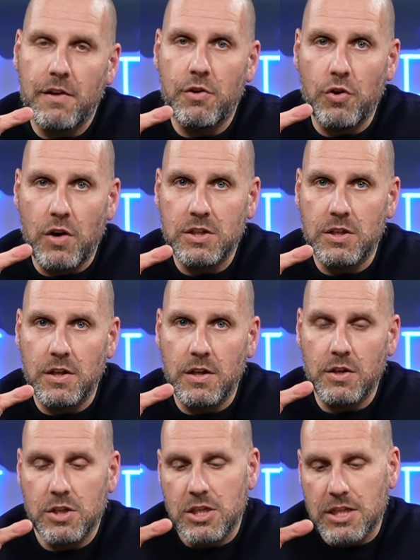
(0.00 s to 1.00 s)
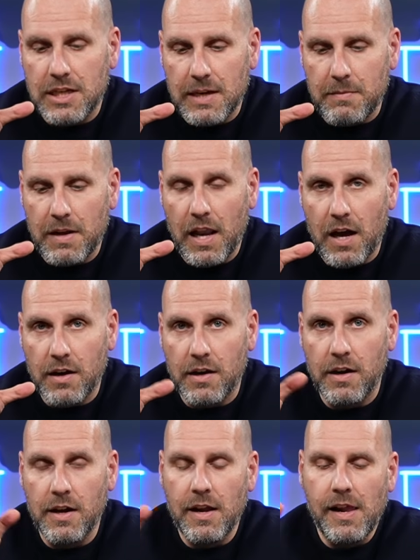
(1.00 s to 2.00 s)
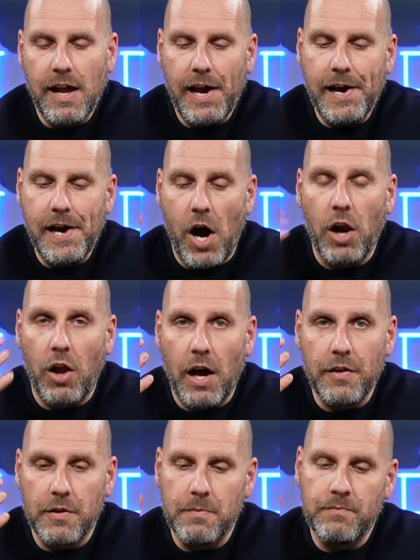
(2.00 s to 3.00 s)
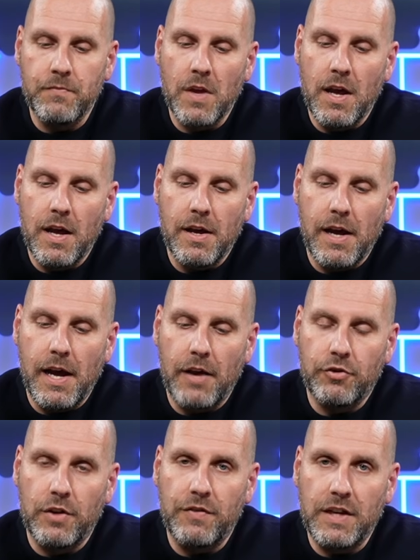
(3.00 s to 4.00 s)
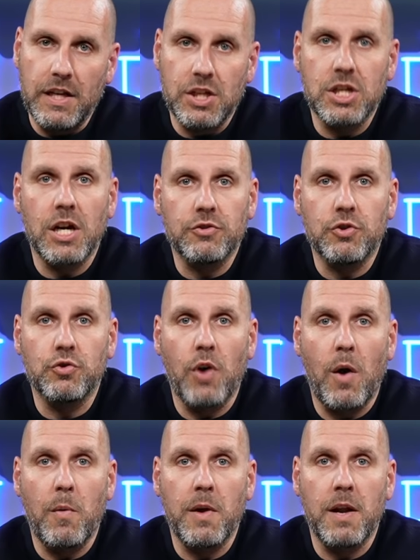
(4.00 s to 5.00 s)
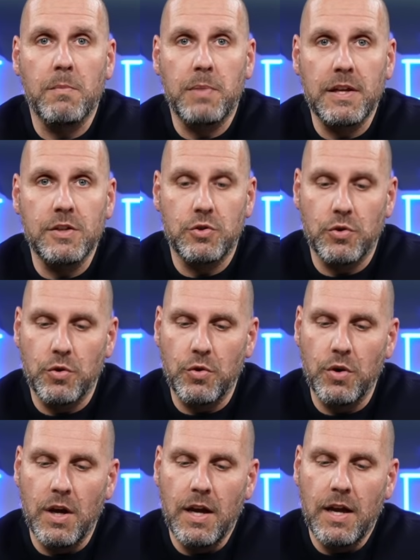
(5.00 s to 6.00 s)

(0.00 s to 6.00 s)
a nicer, slimmer lug. I like them. So if you get a chance to try one on, please do.